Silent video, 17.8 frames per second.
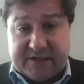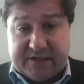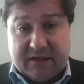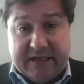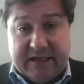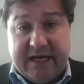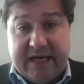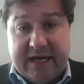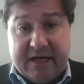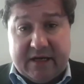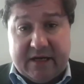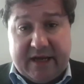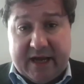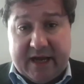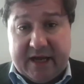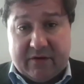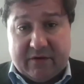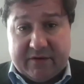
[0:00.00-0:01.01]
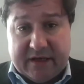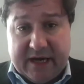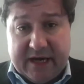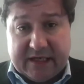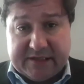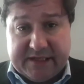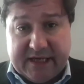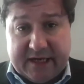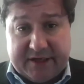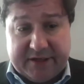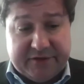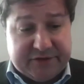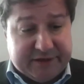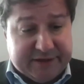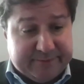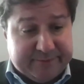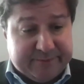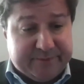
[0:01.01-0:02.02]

It's a leading indicator of the NASDAQ usually.